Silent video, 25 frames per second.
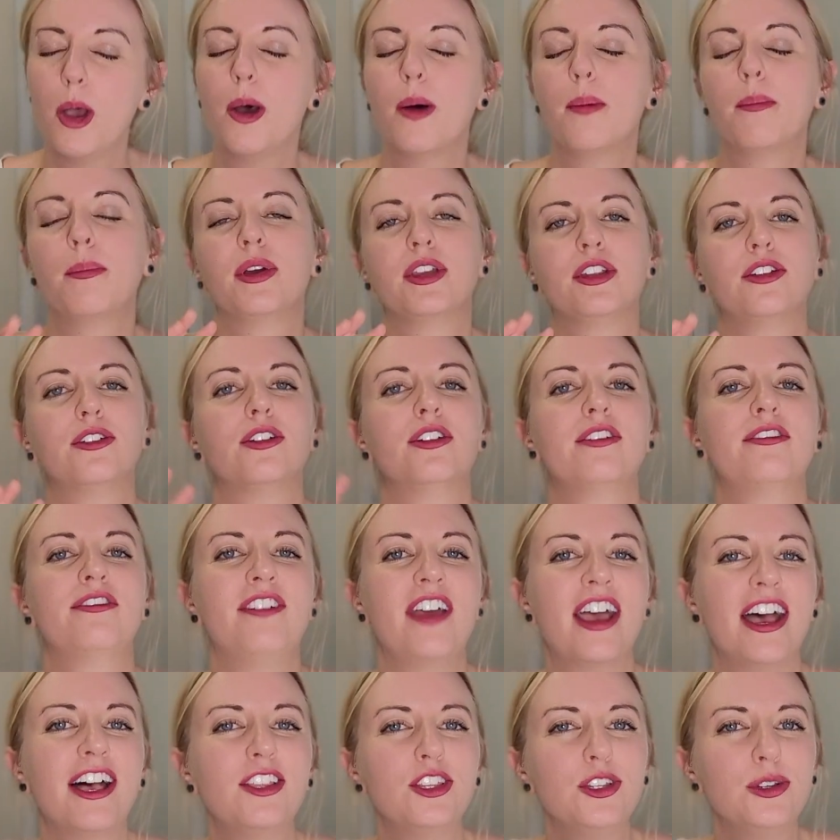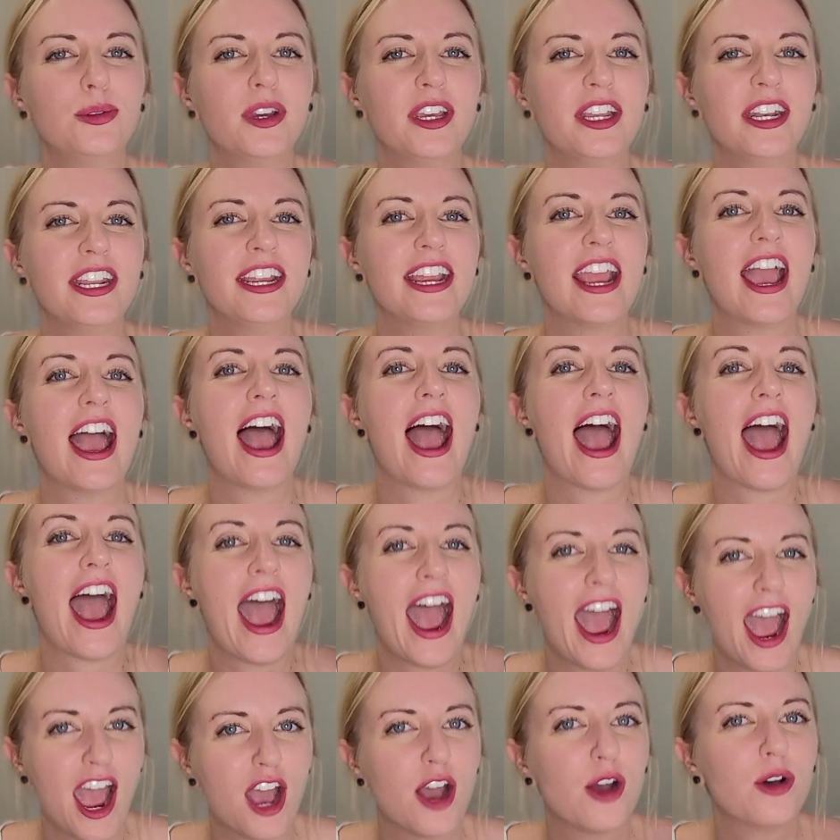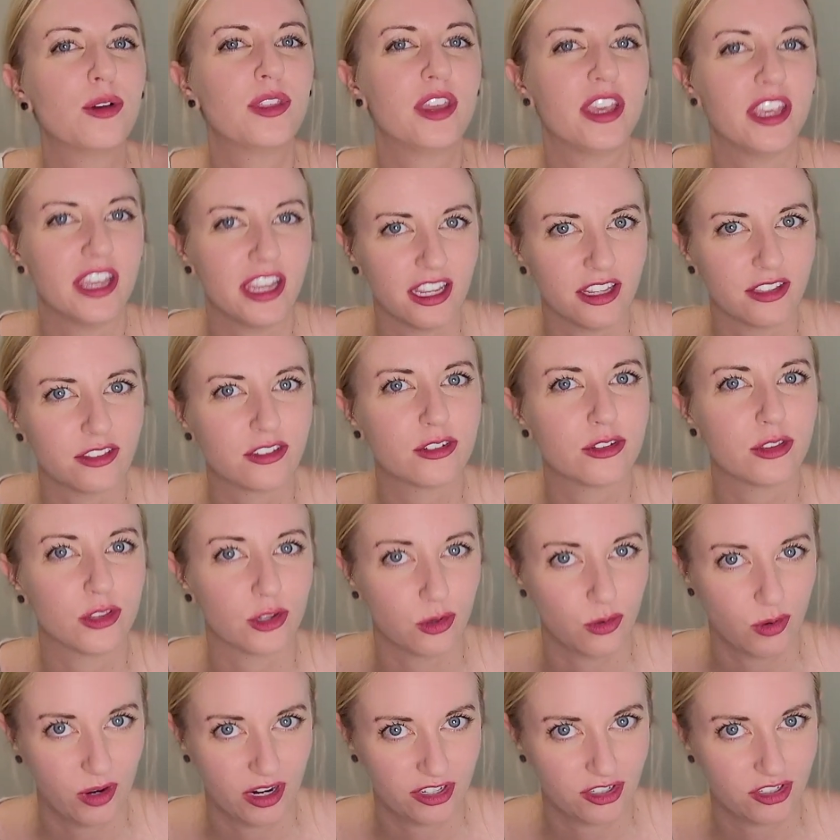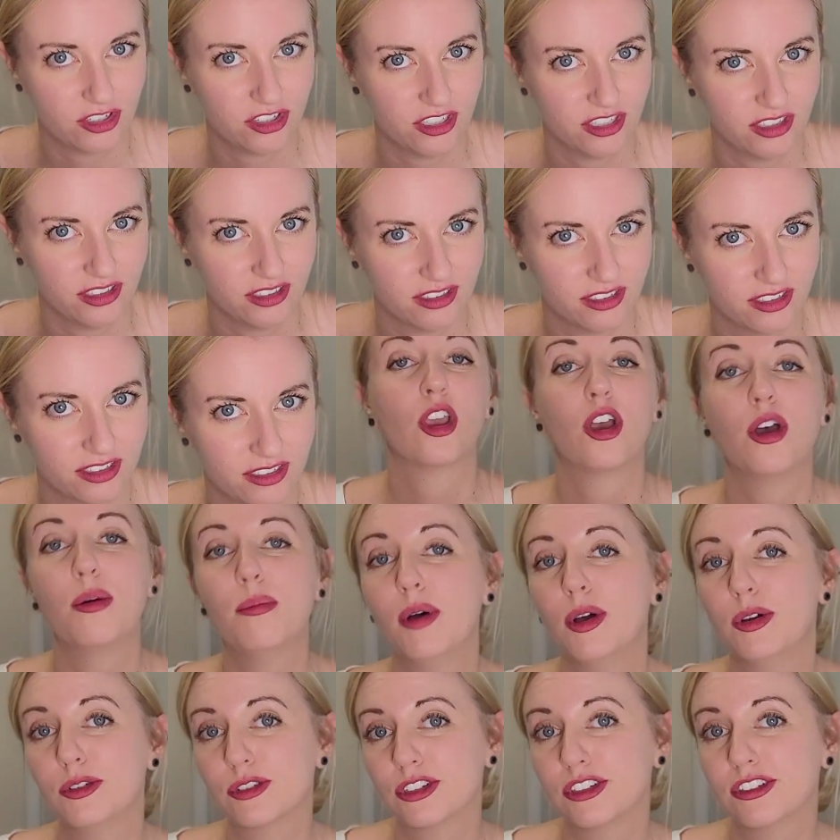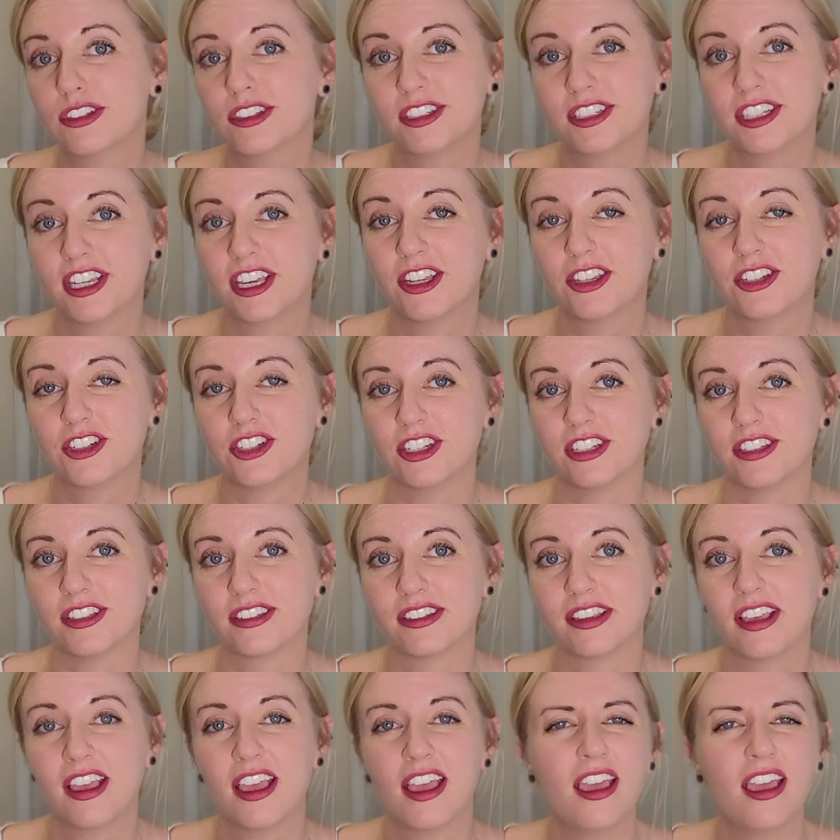but you're evaluating how they answer the questions. Emotional intelligence.